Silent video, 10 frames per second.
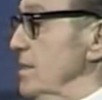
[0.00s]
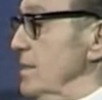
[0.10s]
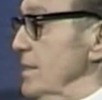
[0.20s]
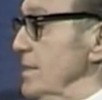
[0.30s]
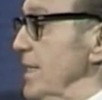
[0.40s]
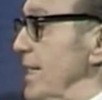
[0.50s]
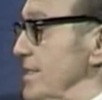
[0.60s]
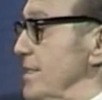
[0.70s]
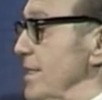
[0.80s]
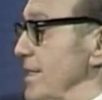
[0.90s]
isn't that a
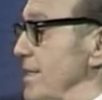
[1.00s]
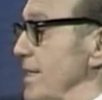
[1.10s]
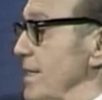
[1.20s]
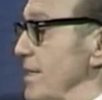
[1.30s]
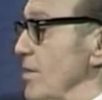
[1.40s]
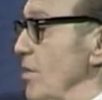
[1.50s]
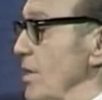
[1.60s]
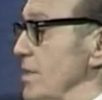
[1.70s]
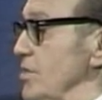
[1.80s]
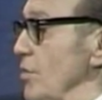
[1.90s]
silly thing to
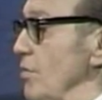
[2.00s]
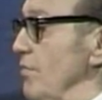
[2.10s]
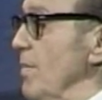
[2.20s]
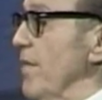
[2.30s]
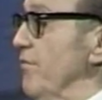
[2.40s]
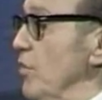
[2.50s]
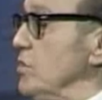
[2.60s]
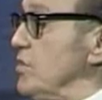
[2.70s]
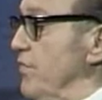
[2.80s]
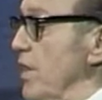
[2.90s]
call a show? My
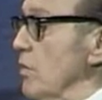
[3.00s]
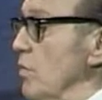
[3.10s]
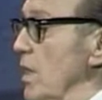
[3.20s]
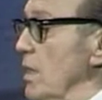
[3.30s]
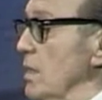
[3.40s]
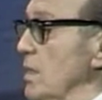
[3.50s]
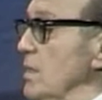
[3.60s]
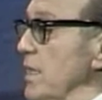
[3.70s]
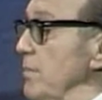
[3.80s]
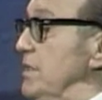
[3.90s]
First Farewell.
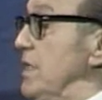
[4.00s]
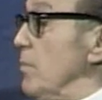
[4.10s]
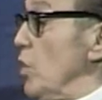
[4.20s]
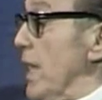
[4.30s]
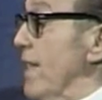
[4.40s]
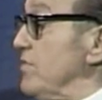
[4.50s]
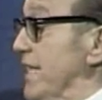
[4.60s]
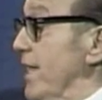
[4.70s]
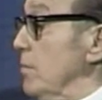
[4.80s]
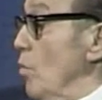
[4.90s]
That means I'm going to have
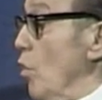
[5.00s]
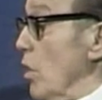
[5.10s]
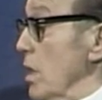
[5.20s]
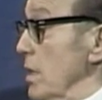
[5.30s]
10 more.